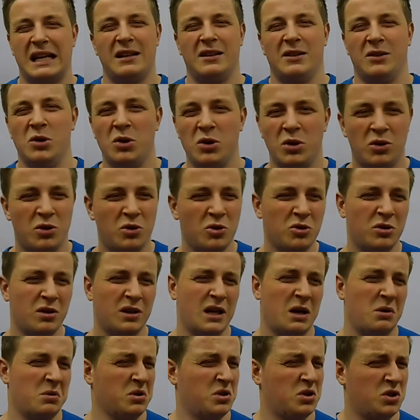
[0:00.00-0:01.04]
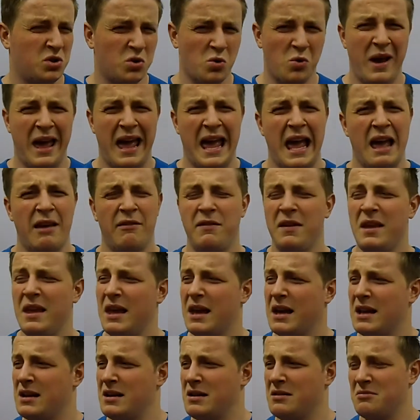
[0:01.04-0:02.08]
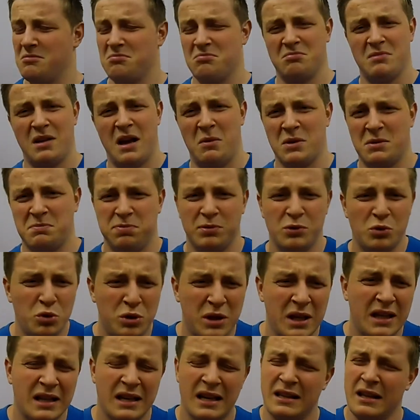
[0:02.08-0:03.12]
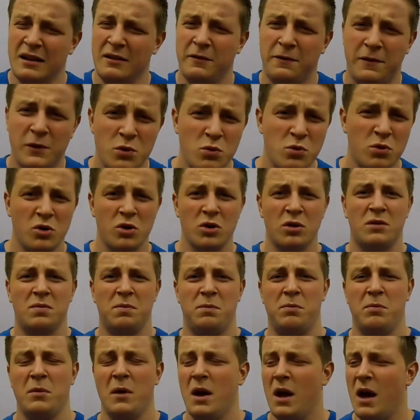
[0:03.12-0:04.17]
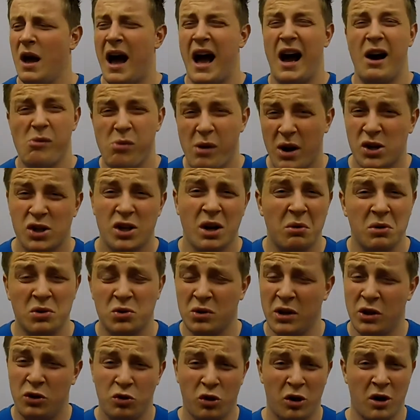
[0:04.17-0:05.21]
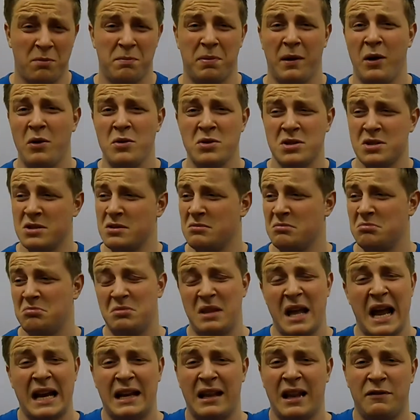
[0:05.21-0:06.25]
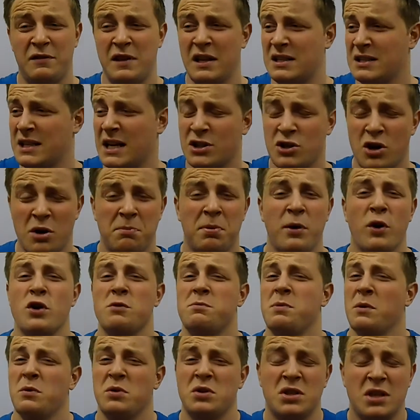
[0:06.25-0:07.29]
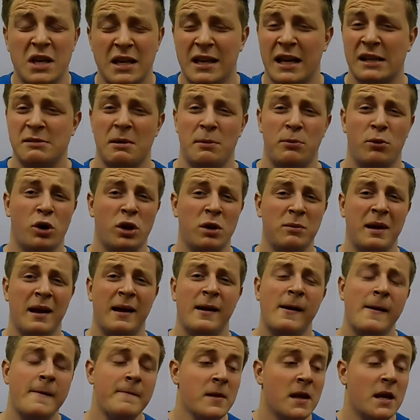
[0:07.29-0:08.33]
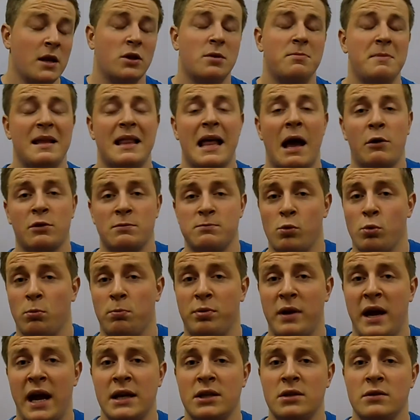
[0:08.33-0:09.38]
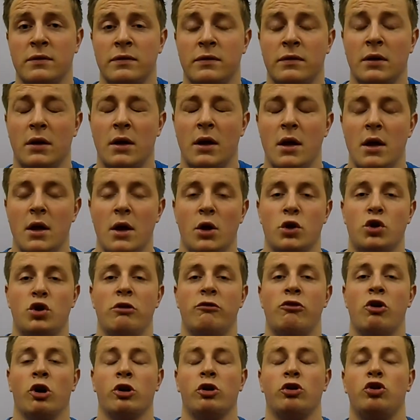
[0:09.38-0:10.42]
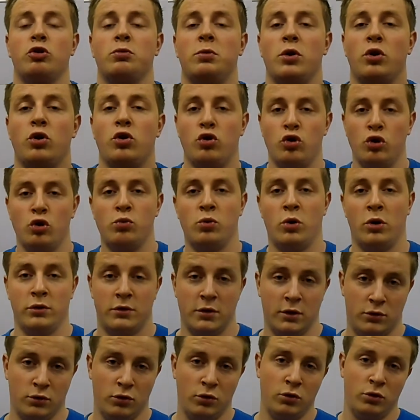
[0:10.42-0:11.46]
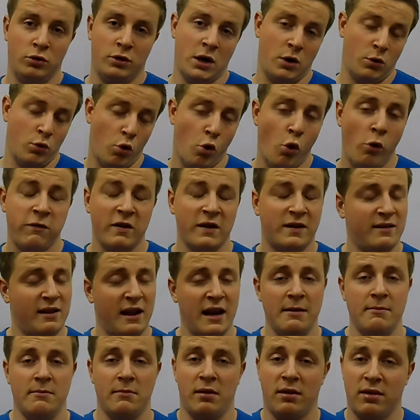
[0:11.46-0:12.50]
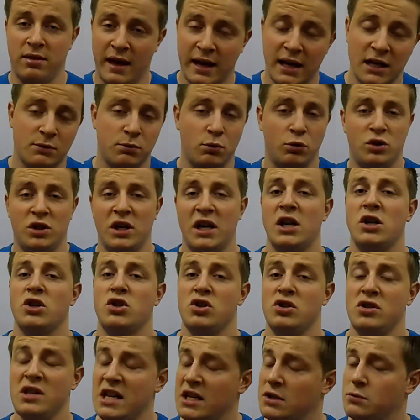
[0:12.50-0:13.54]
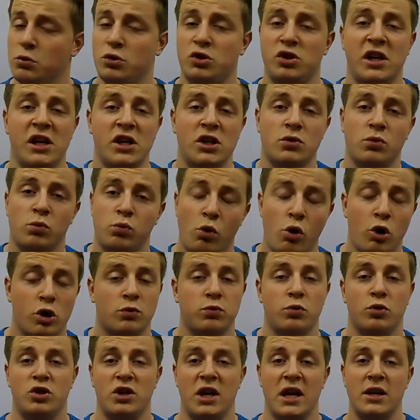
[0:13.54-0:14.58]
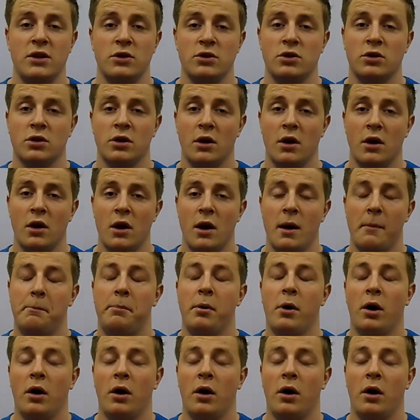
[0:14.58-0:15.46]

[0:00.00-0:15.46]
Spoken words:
I didn't look good and I was so heavy and I was bloated and I didn't feel good. I wish I was only 200 pounds and deadlifted 600 pounds, but it was 3 times my body weight. To me, that was more impressive. So you've got to do what you want to do. Now, over time, things will change, needs will change, wants will change,